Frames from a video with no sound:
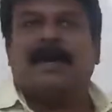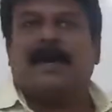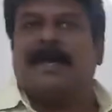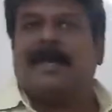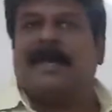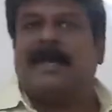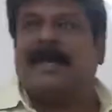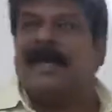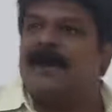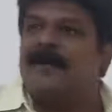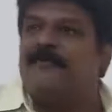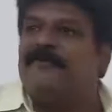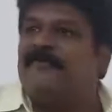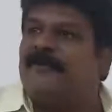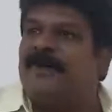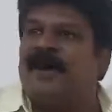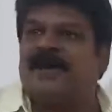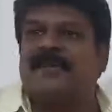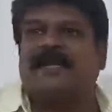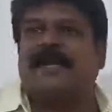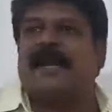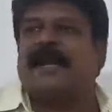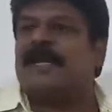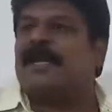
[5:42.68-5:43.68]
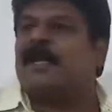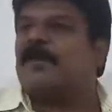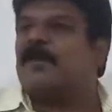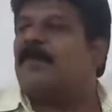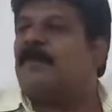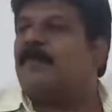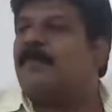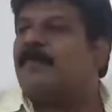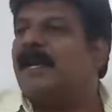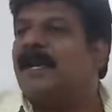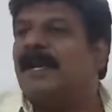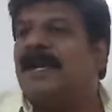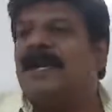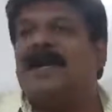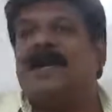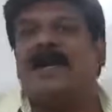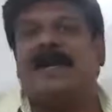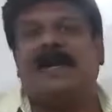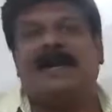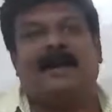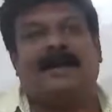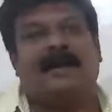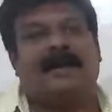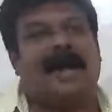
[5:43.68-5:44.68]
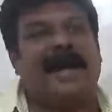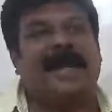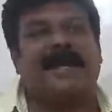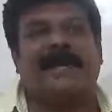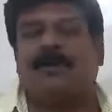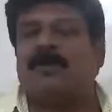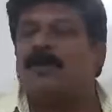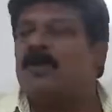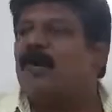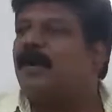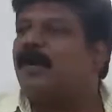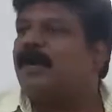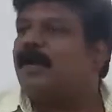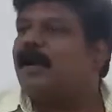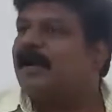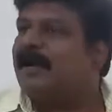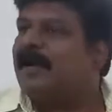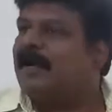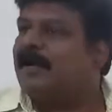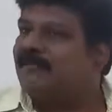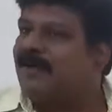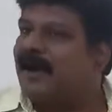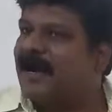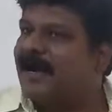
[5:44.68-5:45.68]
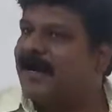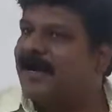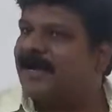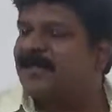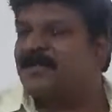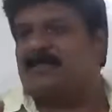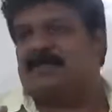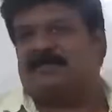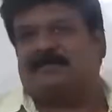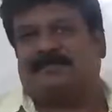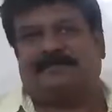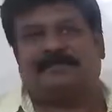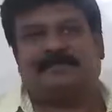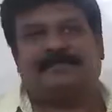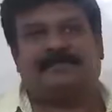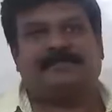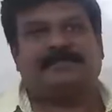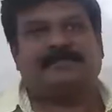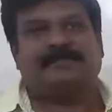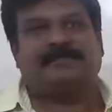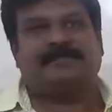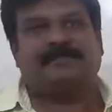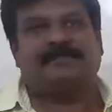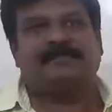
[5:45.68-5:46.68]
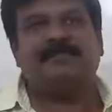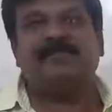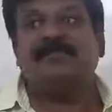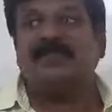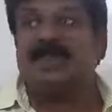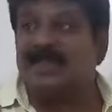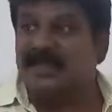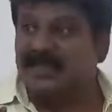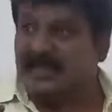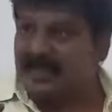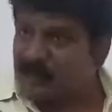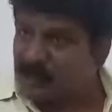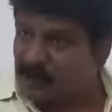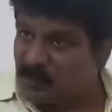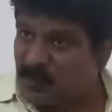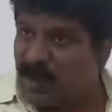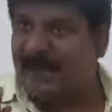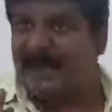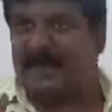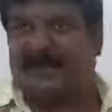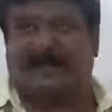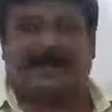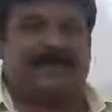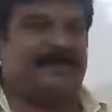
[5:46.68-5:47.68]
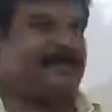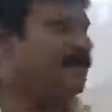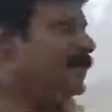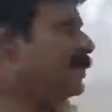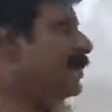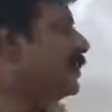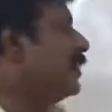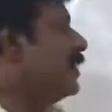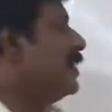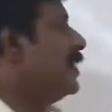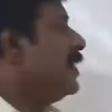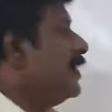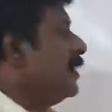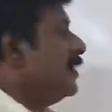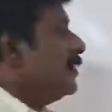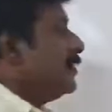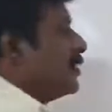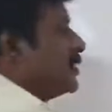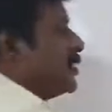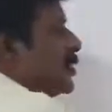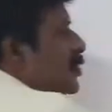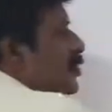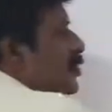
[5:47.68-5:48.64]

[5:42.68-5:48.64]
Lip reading: here further I cannot divide it. That's why this is